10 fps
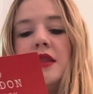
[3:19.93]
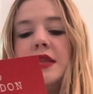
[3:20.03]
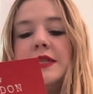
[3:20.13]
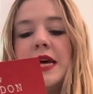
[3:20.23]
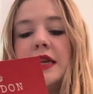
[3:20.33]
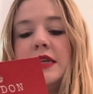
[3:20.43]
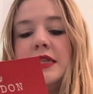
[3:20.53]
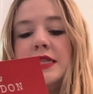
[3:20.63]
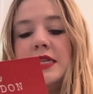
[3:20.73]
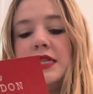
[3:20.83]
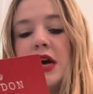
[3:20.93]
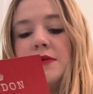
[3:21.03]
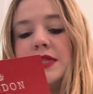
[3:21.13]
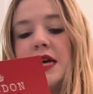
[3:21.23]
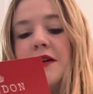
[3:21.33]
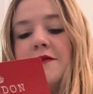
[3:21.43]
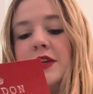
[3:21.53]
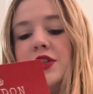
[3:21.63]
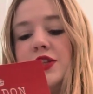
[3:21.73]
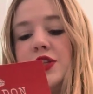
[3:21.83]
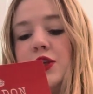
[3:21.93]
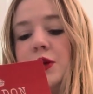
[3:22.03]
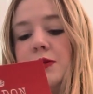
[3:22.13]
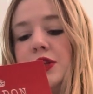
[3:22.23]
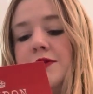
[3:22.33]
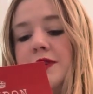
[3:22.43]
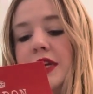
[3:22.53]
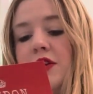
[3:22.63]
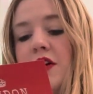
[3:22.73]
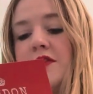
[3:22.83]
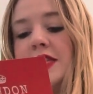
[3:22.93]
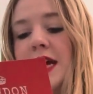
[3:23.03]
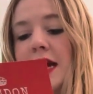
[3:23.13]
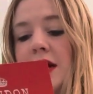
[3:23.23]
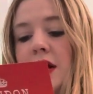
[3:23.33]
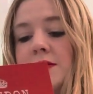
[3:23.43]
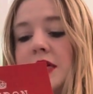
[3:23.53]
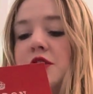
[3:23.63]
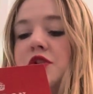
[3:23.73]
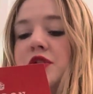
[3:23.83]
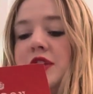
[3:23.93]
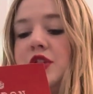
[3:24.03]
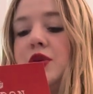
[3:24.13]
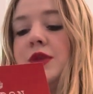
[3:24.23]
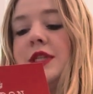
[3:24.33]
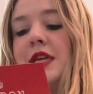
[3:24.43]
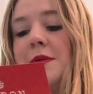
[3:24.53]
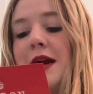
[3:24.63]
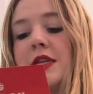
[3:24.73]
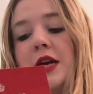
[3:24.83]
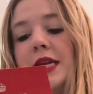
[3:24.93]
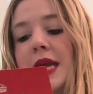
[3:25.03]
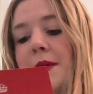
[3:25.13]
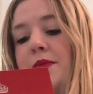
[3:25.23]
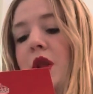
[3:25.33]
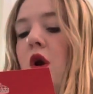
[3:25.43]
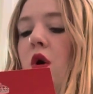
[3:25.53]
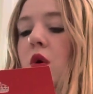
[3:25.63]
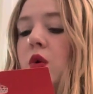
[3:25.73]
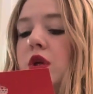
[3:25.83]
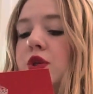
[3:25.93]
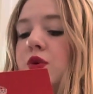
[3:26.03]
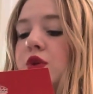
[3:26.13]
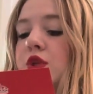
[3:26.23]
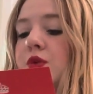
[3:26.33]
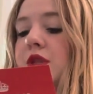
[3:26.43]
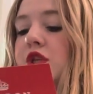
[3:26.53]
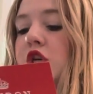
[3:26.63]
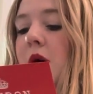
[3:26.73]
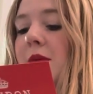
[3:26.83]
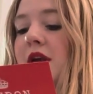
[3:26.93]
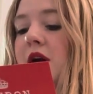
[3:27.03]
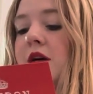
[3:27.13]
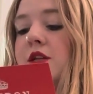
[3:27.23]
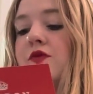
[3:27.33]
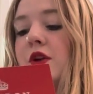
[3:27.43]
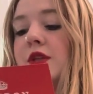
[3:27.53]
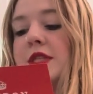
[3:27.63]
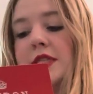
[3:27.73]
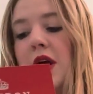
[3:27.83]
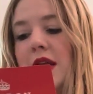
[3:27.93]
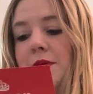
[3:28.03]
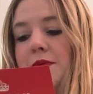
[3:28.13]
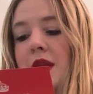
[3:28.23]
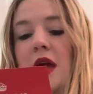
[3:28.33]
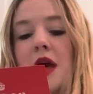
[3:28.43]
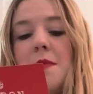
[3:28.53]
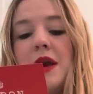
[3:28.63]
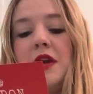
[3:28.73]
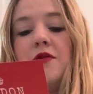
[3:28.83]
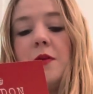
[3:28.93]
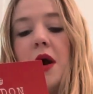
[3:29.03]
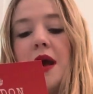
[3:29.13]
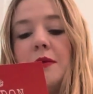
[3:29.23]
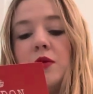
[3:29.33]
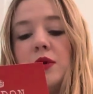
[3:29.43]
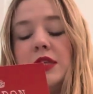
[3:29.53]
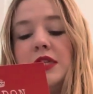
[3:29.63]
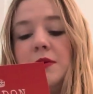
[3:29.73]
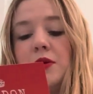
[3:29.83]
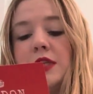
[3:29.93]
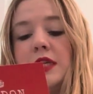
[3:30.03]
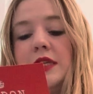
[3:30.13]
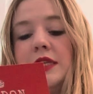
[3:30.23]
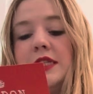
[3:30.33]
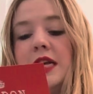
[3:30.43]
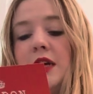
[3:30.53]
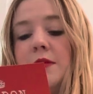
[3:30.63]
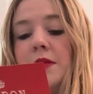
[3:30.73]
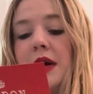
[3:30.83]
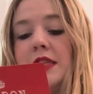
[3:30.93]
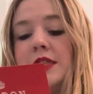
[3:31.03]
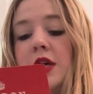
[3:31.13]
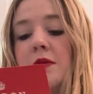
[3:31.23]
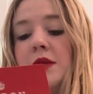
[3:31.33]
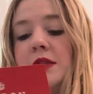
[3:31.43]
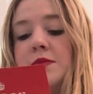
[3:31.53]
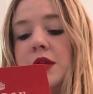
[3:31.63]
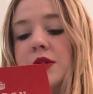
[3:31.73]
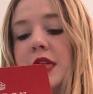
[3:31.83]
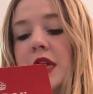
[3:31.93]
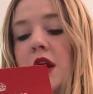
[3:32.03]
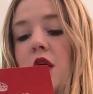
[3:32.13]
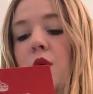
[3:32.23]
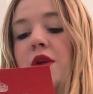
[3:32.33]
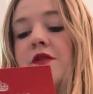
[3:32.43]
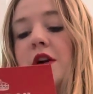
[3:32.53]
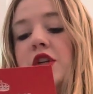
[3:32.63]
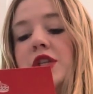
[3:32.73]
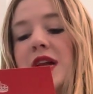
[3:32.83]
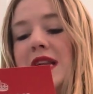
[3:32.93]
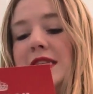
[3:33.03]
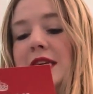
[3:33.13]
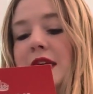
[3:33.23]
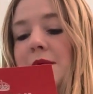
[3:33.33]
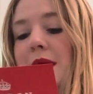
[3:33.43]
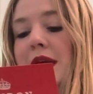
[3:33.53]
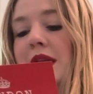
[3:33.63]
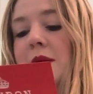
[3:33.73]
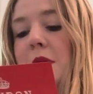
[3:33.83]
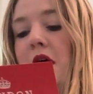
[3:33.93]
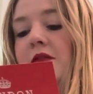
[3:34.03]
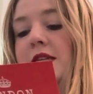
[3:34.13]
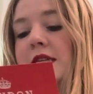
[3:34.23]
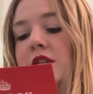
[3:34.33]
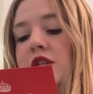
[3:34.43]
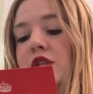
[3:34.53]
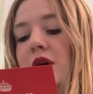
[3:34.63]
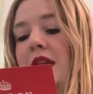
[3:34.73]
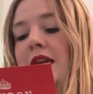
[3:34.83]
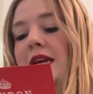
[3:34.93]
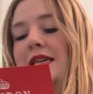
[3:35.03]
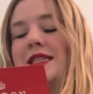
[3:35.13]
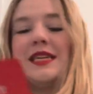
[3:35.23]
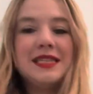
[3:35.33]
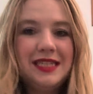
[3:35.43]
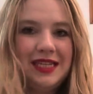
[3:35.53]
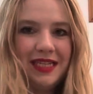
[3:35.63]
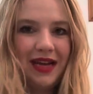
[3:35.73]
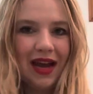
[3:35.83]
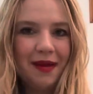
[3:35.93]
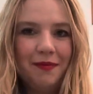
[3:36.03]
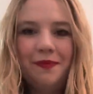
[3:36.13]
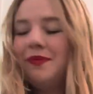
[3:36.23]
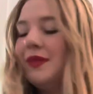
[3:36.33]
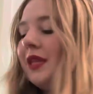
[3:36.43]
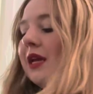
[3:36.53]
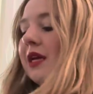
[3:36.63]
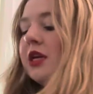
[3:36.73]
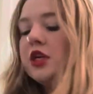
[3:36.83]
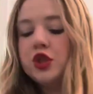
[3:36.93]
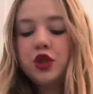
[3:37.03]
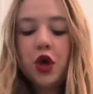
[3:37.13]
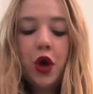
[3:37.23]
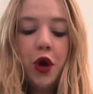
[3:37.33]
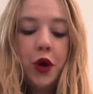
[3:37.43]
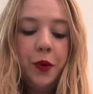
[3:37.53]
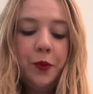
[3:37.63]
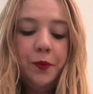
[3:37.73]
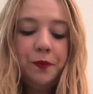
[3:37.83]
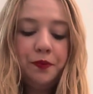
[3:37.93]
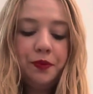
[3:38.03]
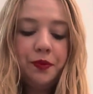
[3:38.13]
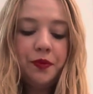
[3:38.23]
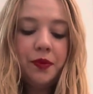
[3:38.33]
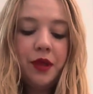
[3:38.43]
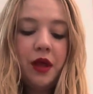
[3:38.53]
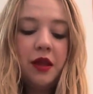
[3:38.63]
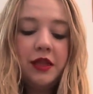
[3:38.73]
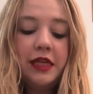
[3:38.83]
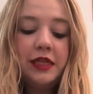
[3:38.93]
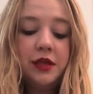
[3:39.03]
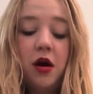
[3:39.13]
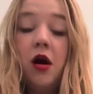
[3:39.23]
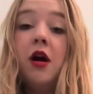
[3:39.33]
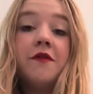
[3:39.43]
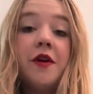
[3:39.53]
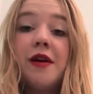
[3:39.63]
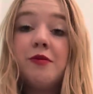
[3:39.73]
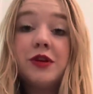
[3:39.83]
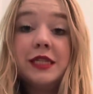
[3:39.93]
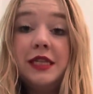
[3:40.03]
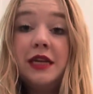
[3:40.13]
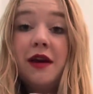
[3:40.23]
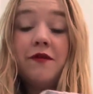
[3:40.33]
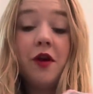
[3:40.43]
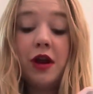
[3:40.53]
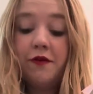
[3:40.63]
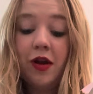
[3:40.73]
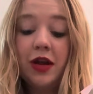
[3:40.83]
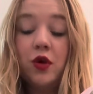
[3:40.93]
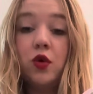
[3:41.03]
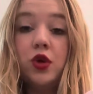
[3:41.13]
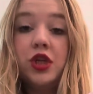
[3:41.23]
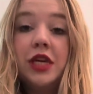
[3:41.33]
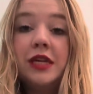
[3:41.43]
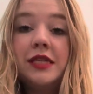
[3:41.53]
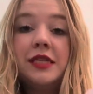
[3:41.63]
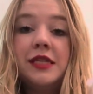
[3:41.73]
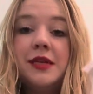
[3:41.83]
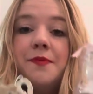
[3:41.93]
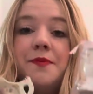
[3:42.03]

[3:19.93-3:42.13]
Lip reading: This elegant tea time set features two beautifully crafted egg cups and a traditional tea bag tidy, all adorned with a charming garden rose design. Made from high quality porcelain, the set combines timeless beauty with functionality, making it the perfect addition to any classic tea time. So these are very pretty and very, very gorgeous.